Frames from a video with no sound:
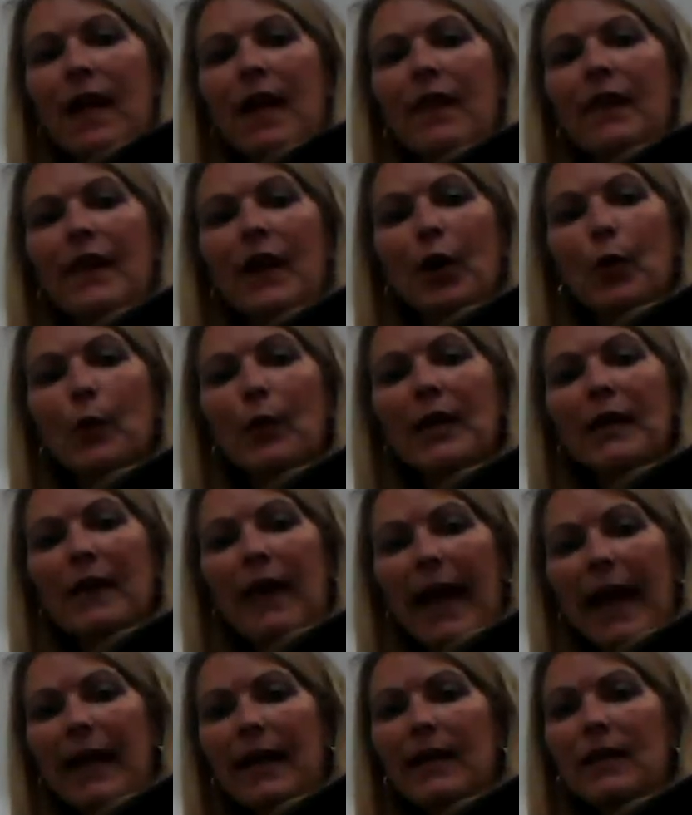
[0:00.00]
They're
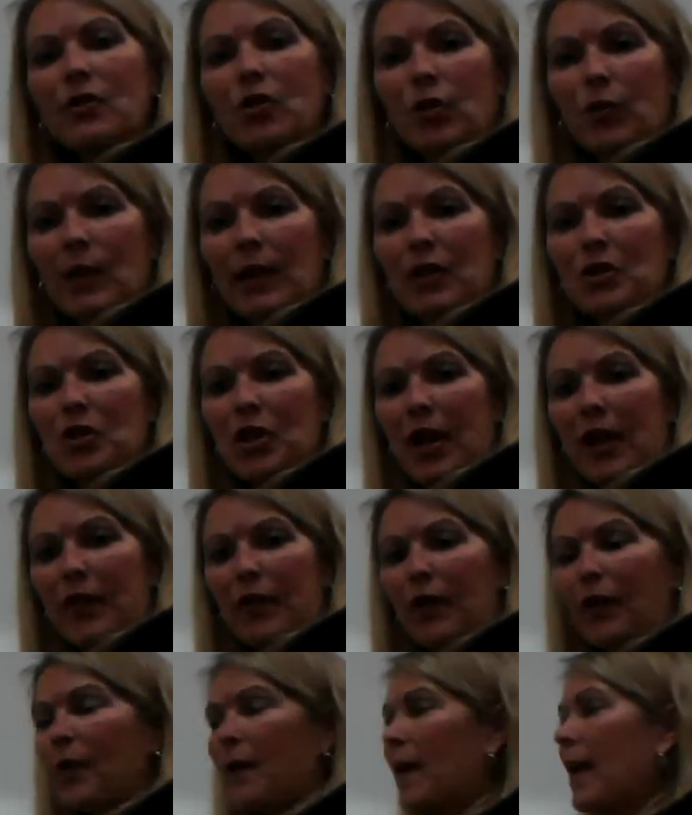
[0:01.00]
related to each
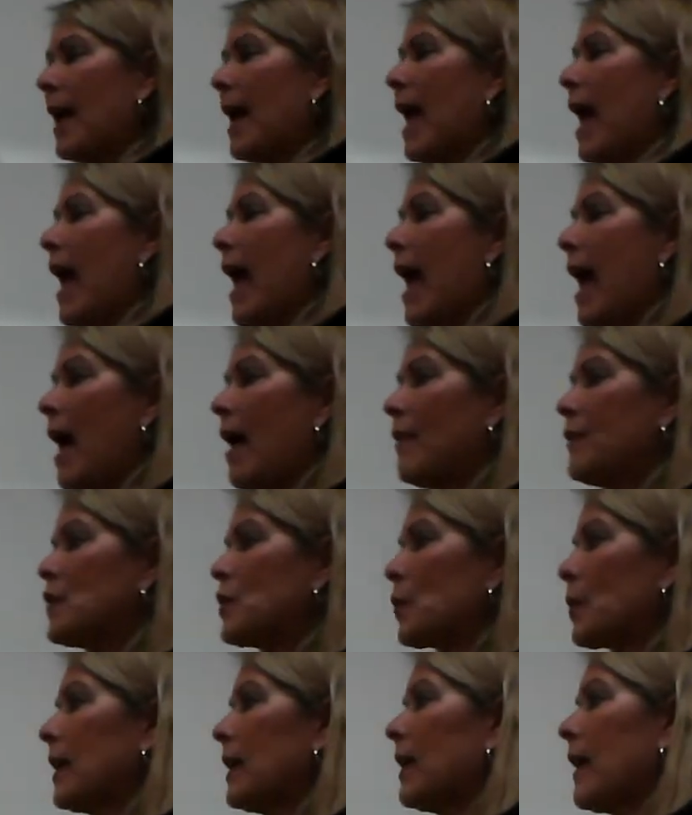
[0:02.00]
other. Halves
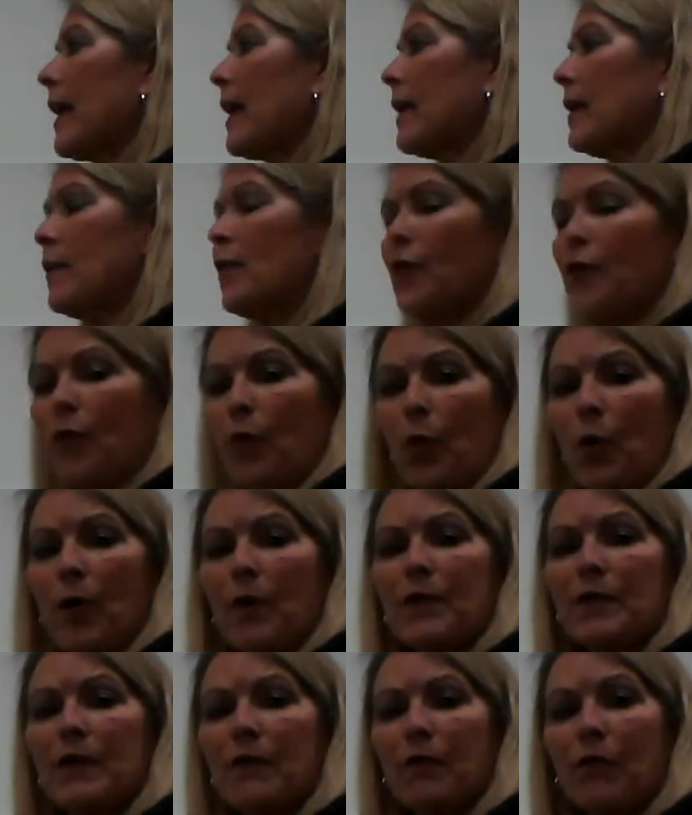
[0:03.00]
are related to
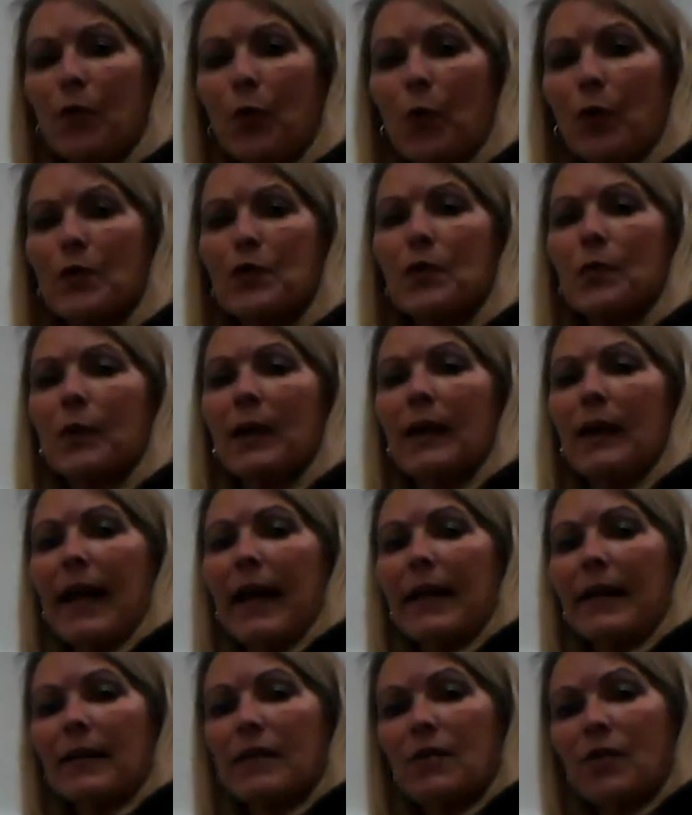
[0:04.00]
fourths and fourths are
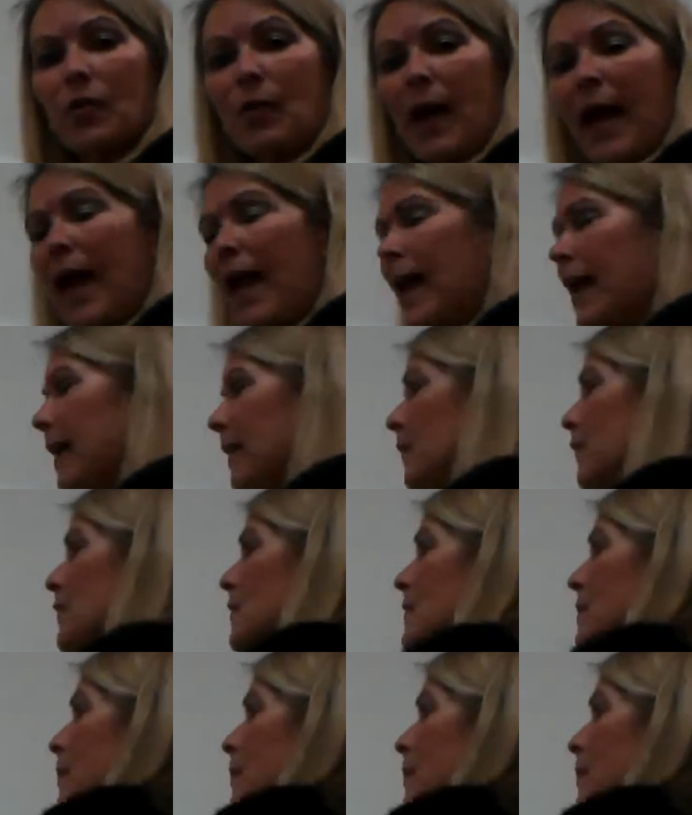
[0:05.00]
related to eighths.